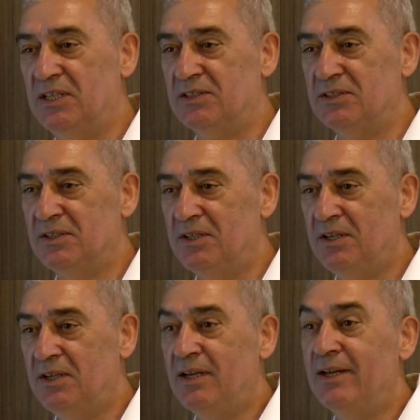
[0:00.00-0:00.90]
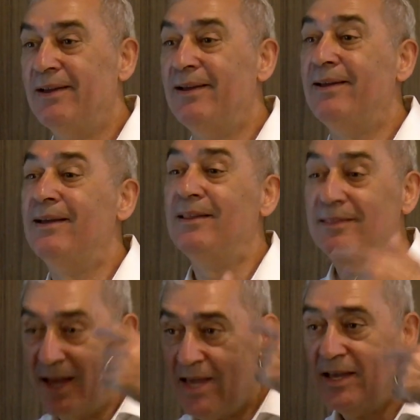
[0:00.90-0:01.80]
yes,
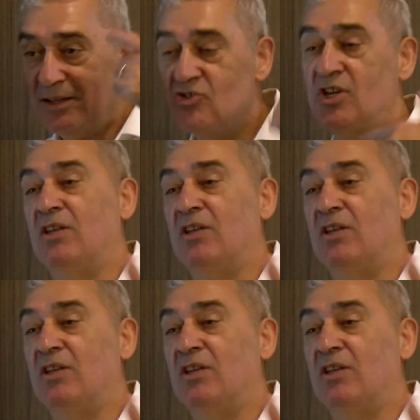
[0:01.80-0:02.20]
and they can